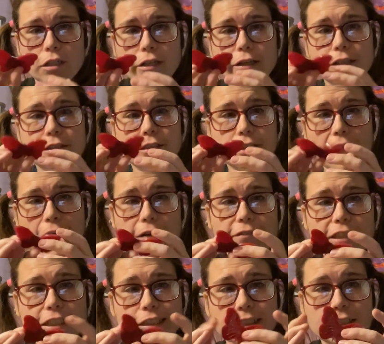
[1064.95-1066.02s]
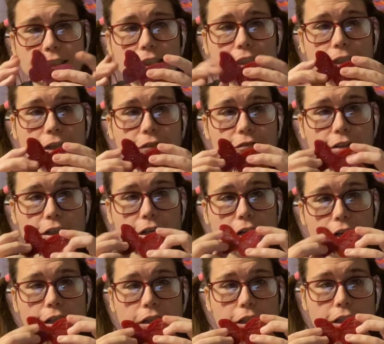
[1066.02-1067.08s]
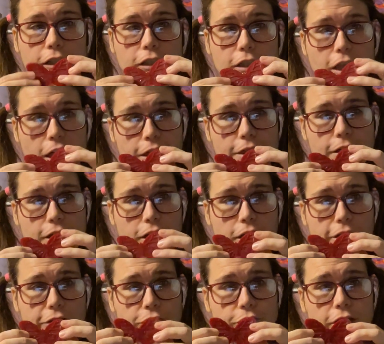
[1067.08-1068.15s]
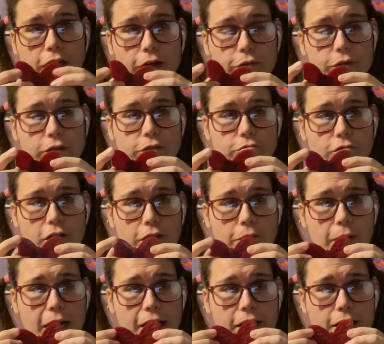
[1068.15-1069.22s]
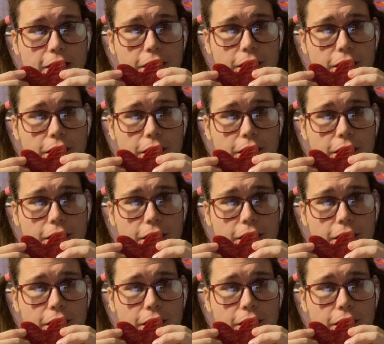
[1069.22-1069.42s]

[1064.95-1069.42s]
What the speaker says: It's obviously a different color than the other one I was trying to make.